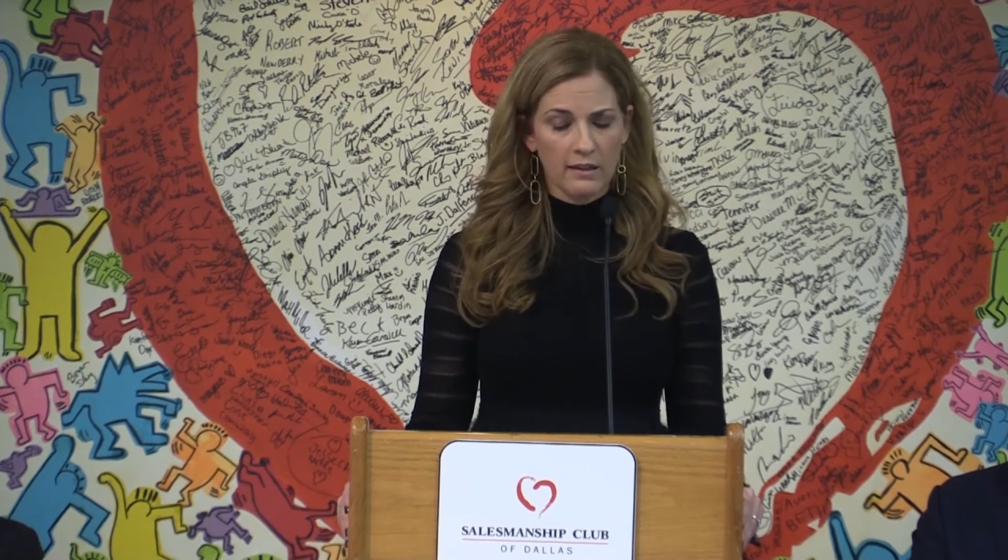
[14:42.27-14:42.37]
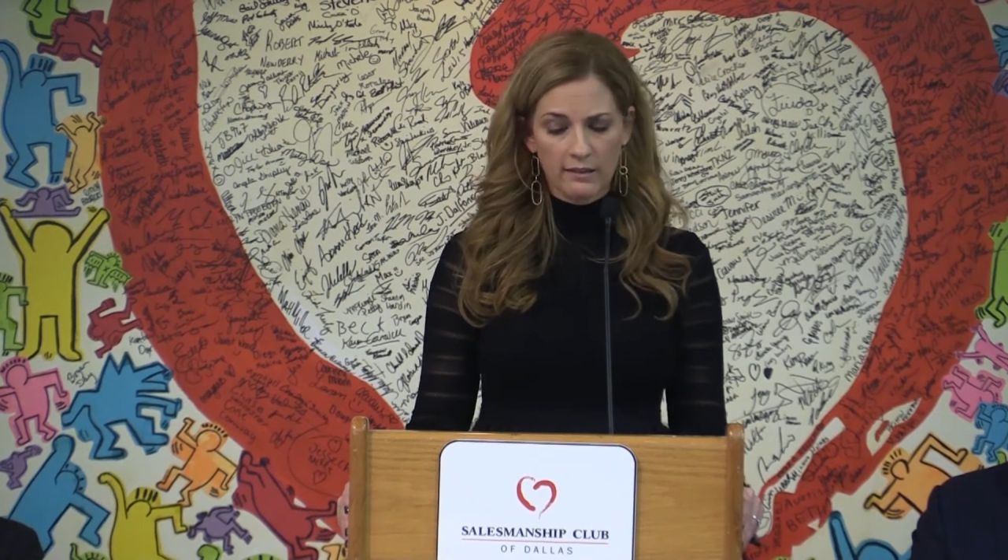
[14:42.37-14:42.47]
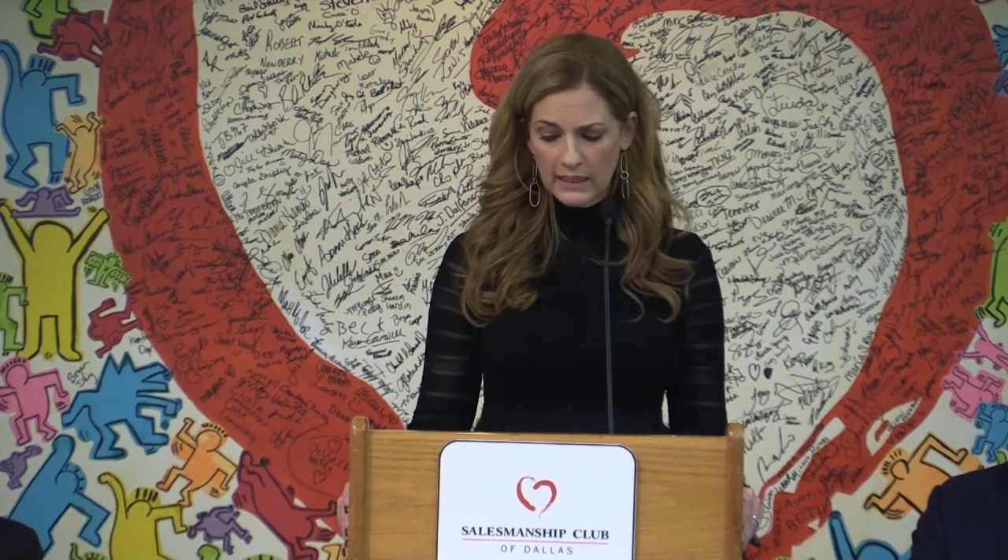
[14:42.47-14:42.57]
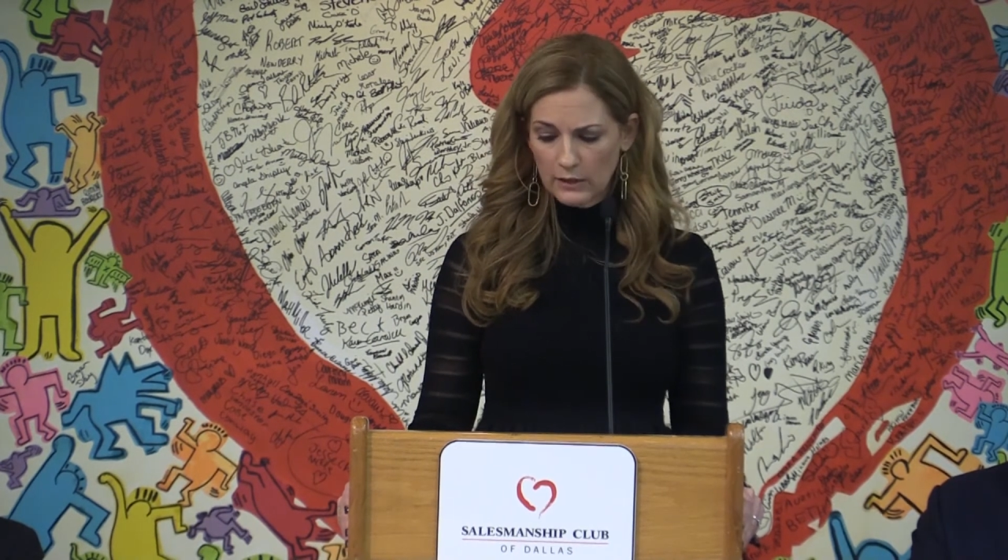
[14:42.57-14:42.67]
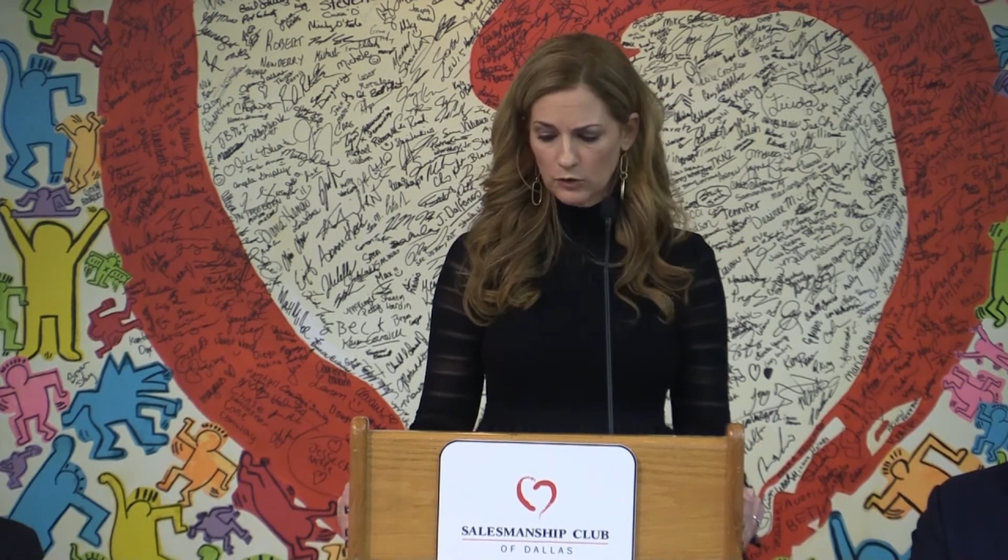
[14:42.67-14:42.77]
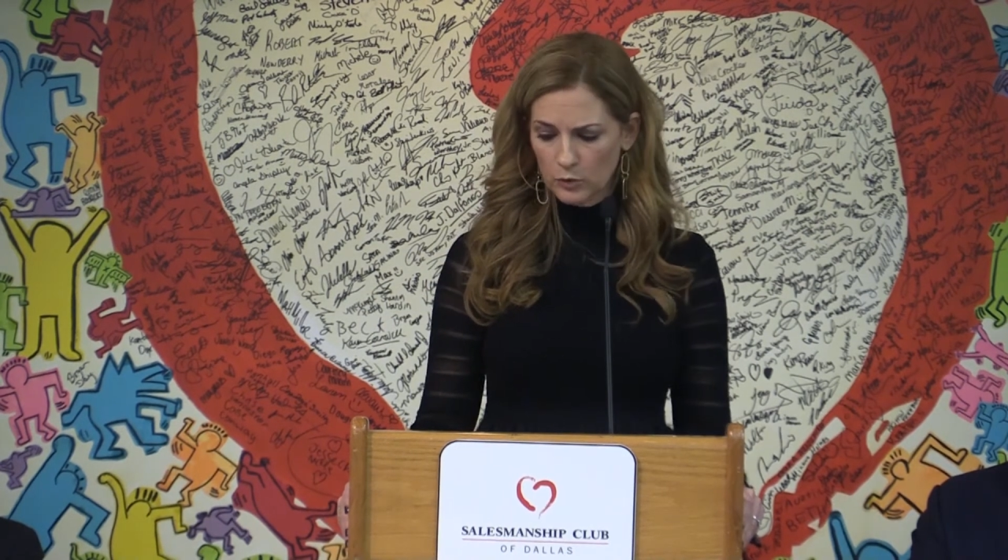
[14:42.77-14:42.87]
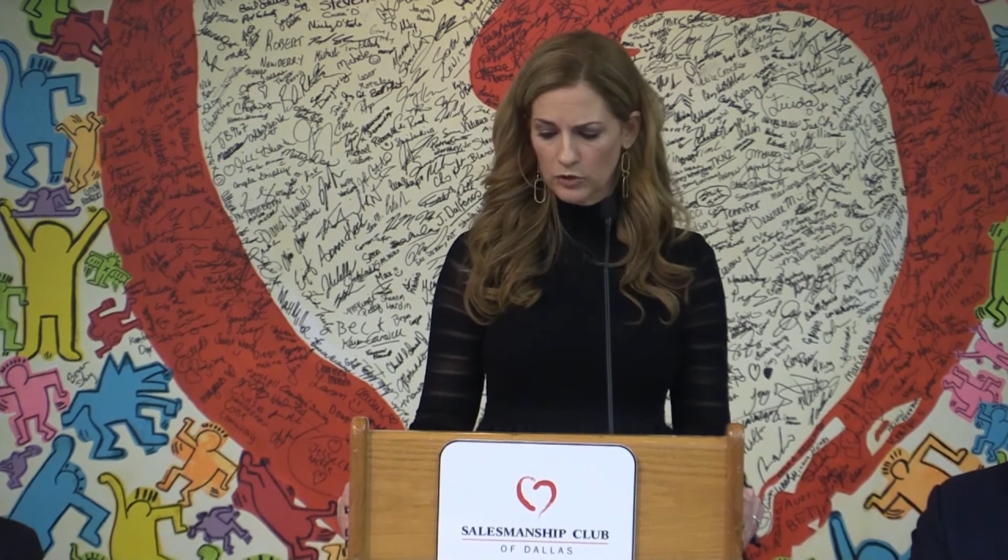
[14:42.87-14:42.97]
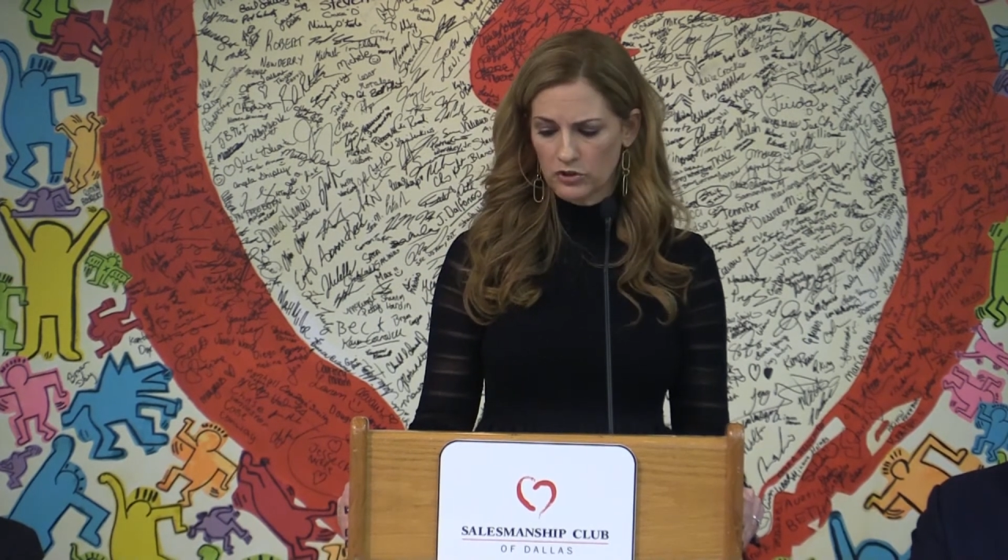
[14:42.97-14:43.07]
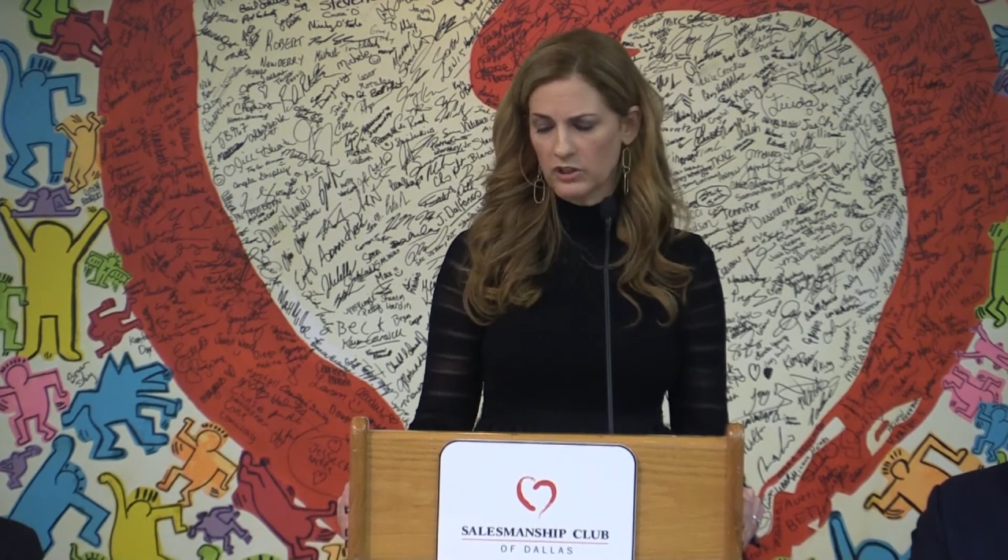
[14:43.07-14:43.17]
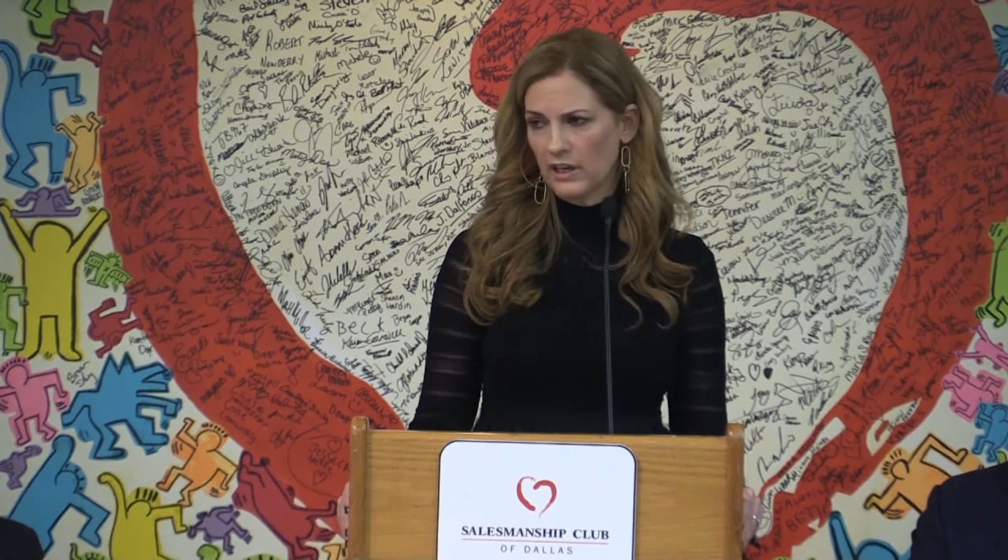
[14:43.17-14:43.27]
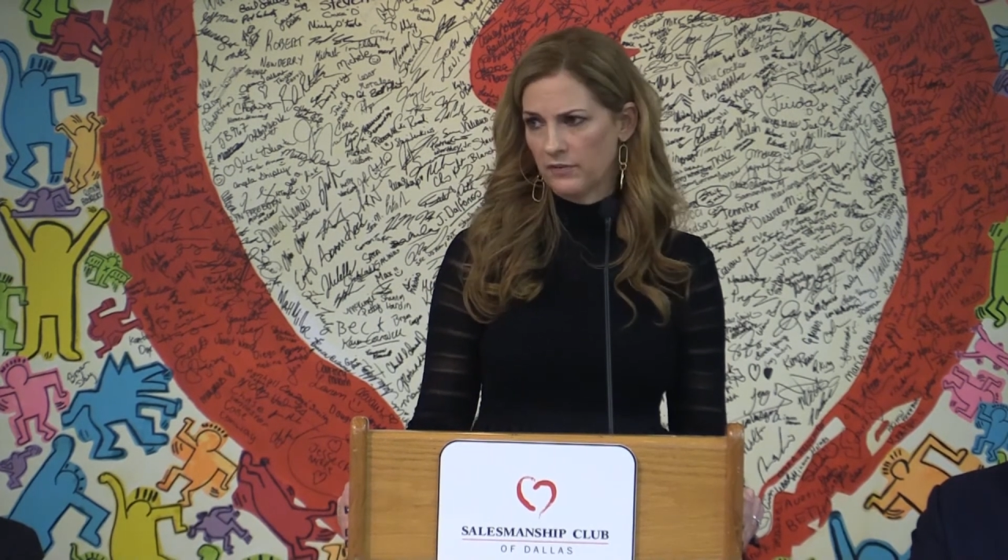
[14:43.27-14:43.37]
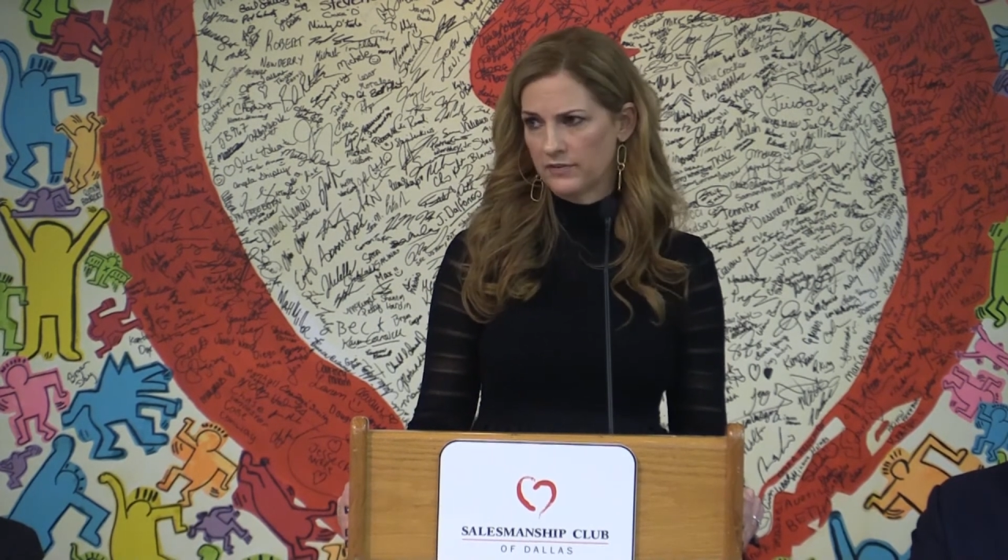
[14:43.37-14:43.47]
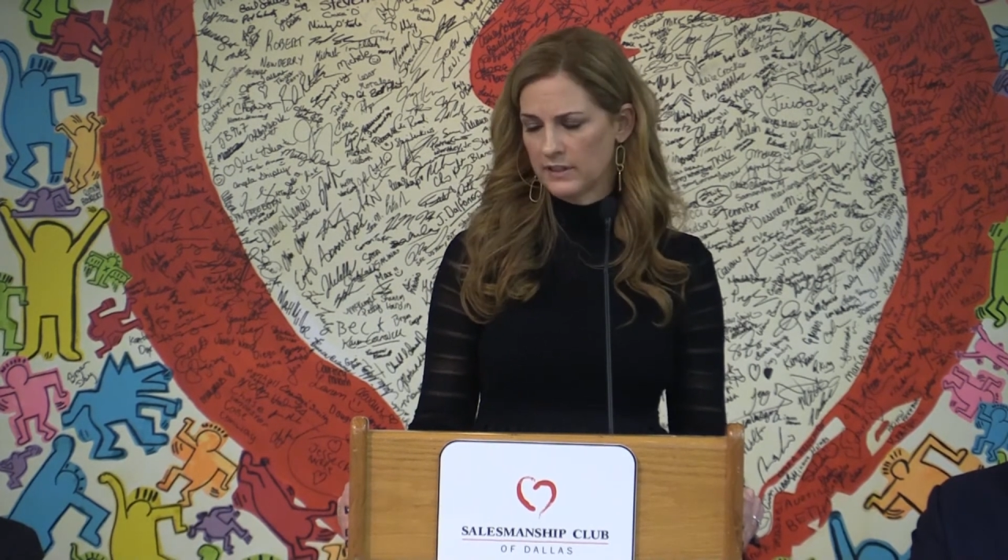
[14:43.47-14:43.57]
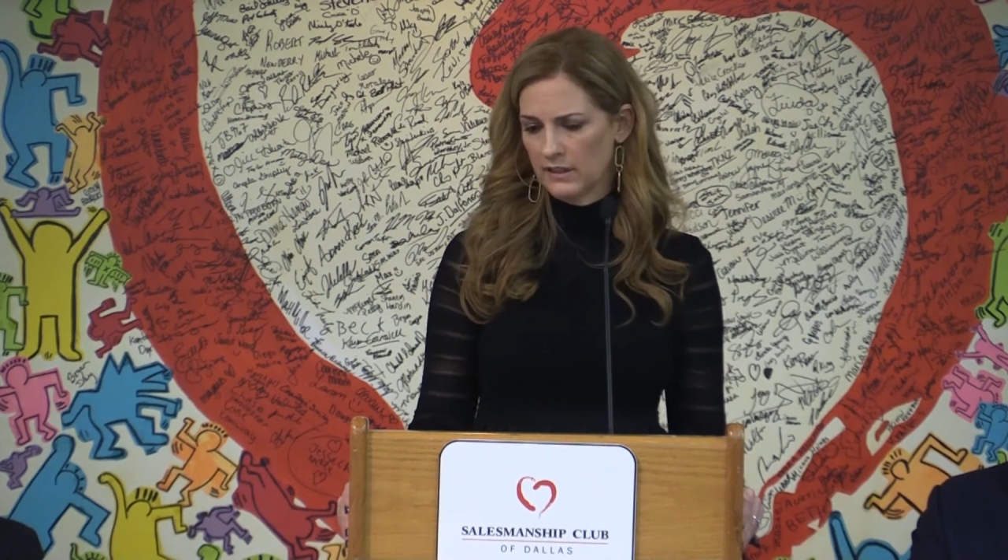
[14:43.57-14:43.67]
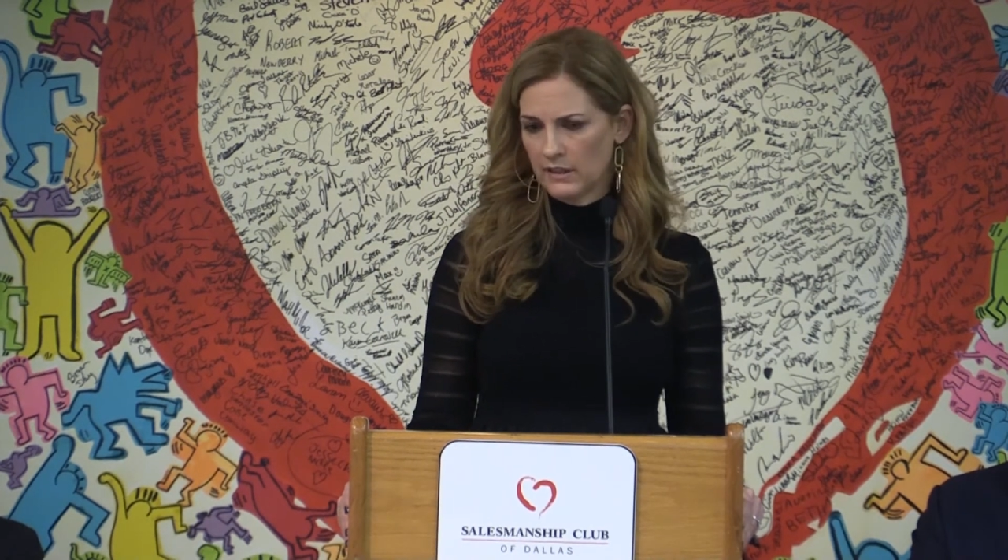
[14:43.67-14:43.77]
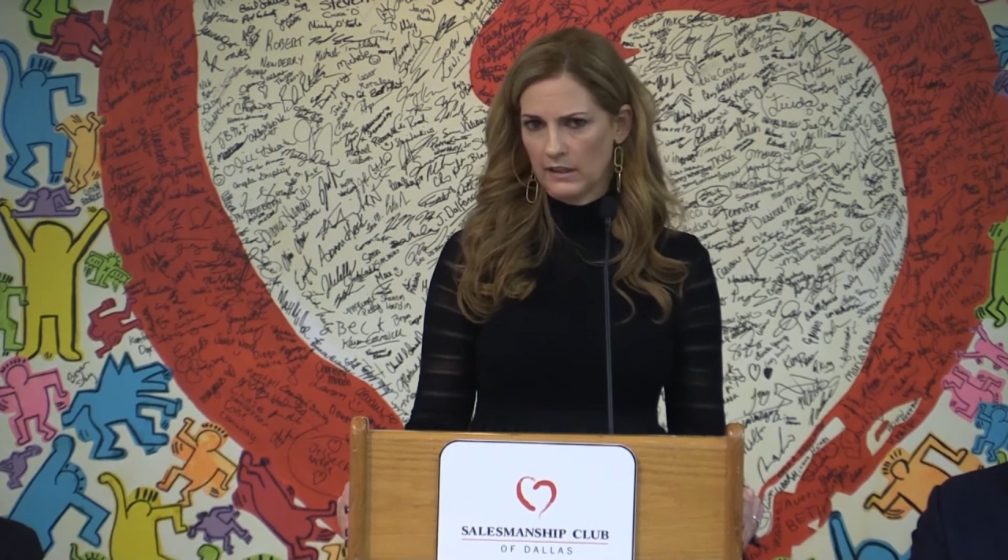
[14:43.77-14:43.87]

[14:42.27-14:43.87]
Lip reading: Things will shift.